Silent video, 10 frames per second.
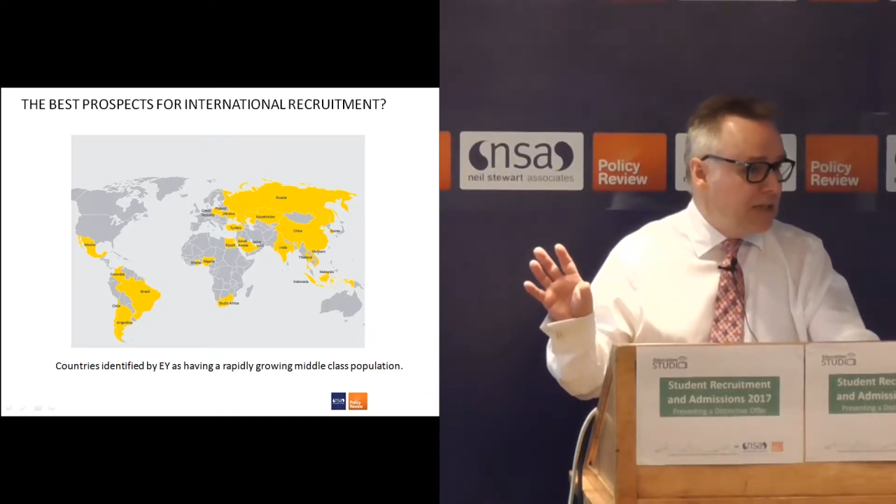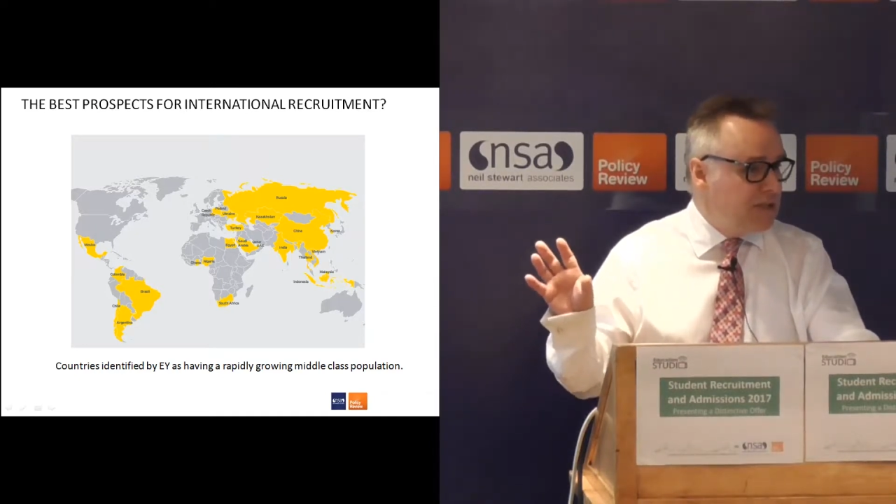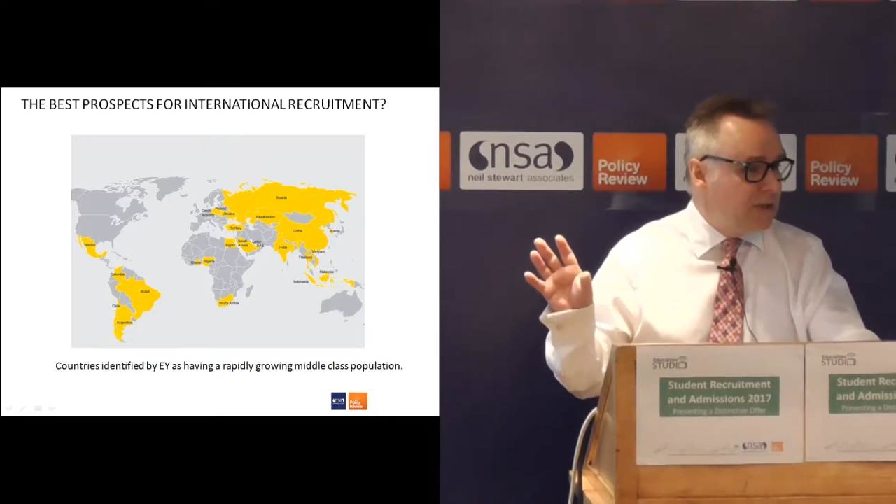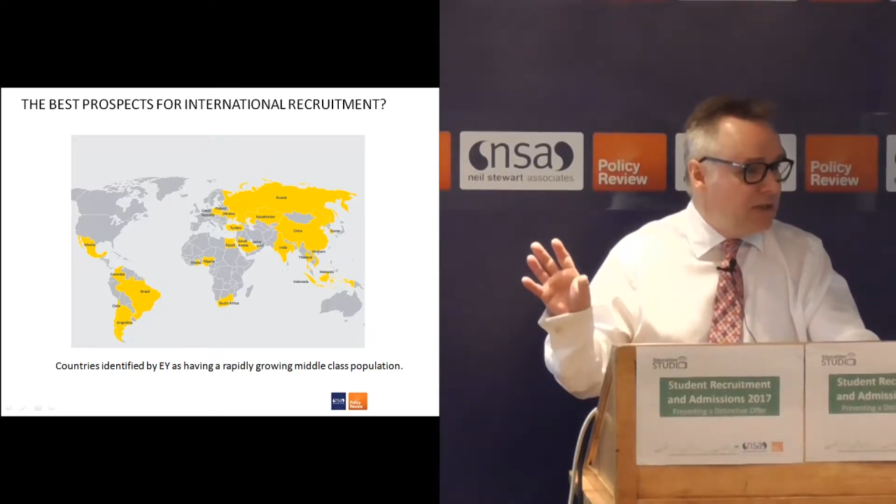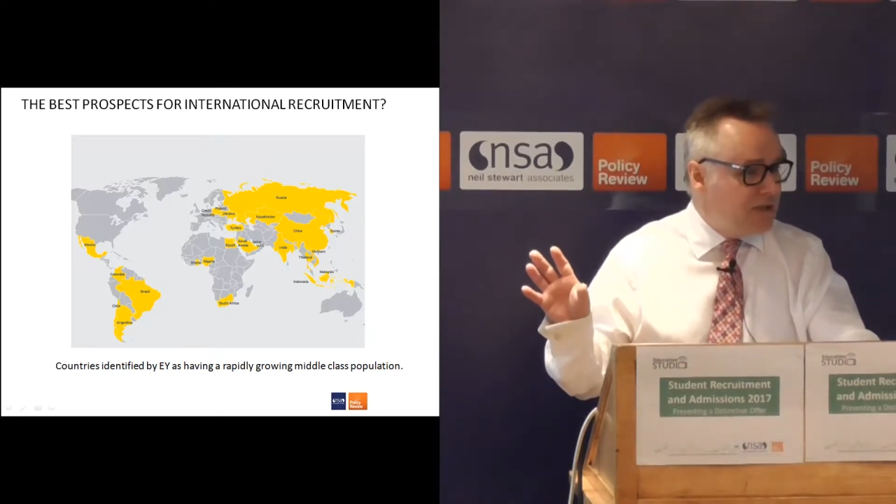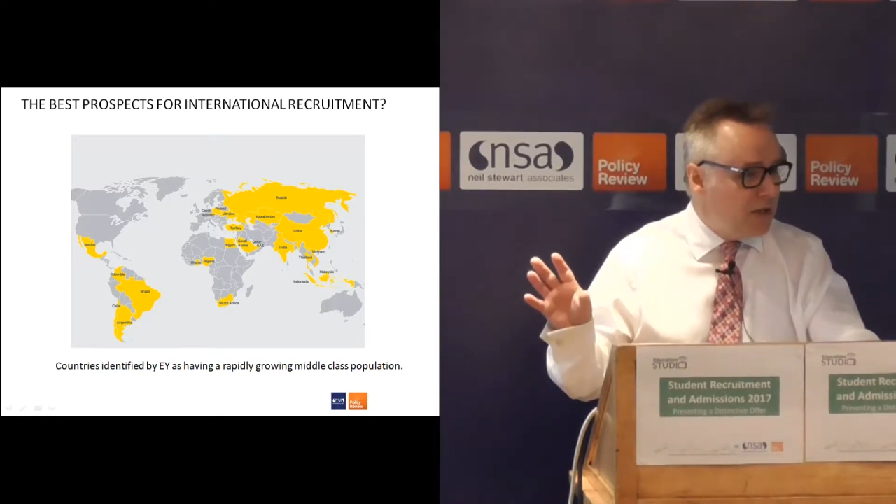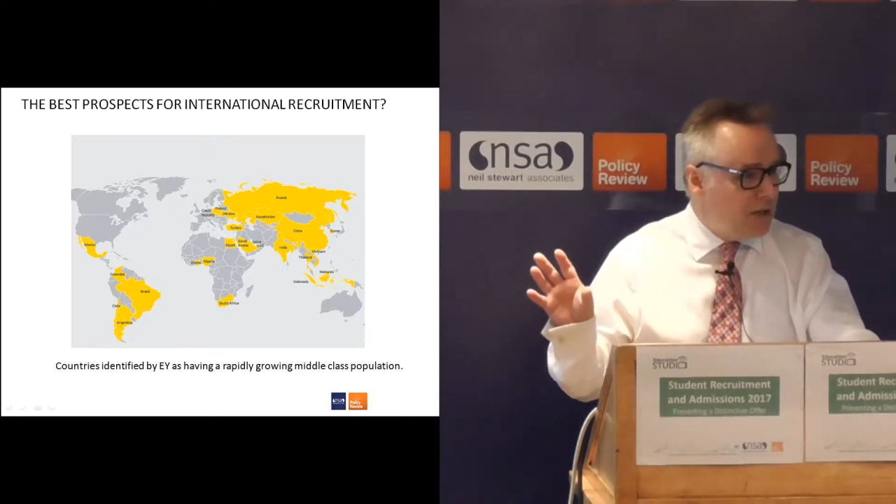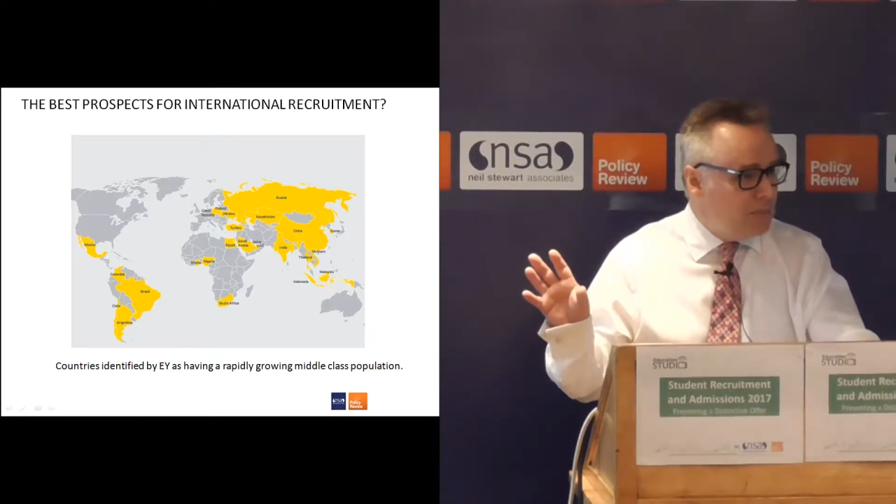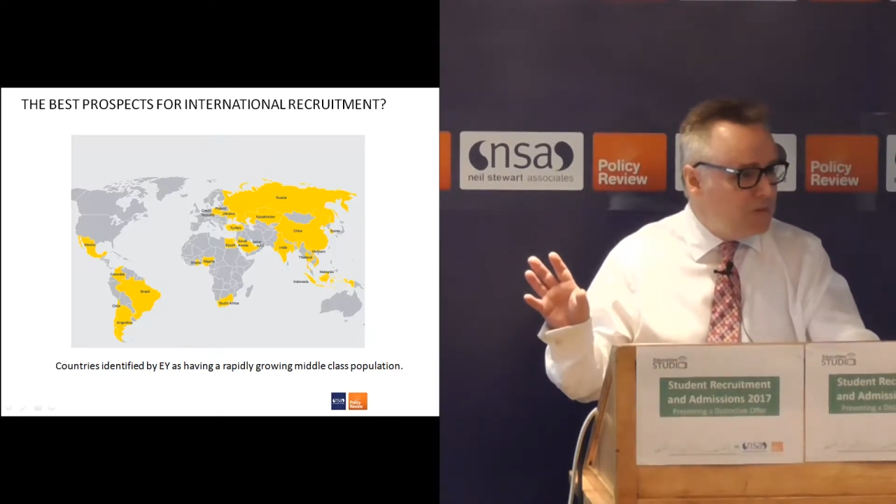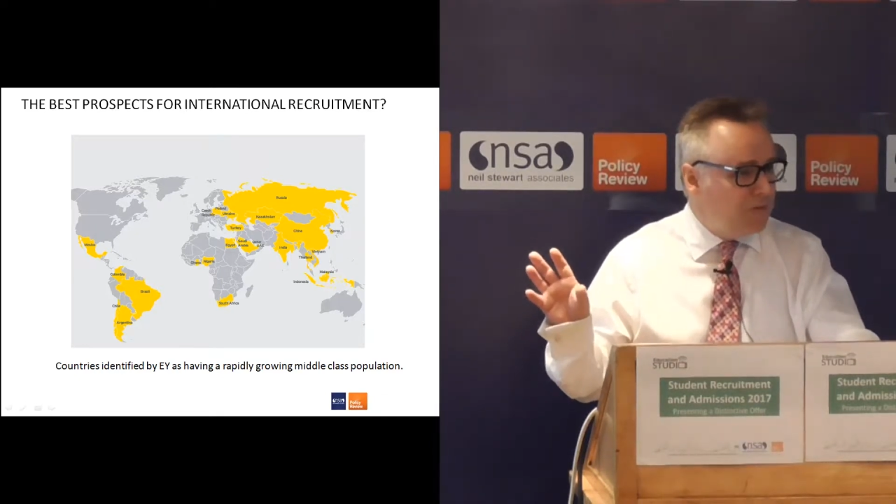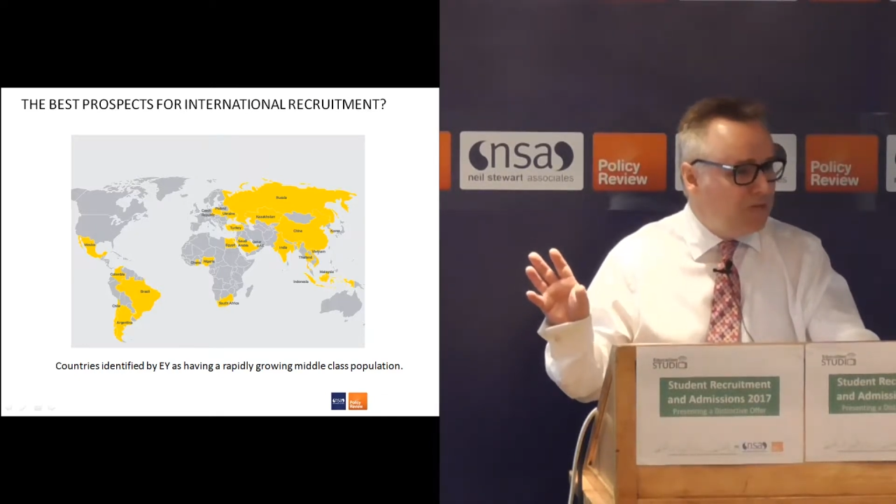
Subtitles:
So in terms of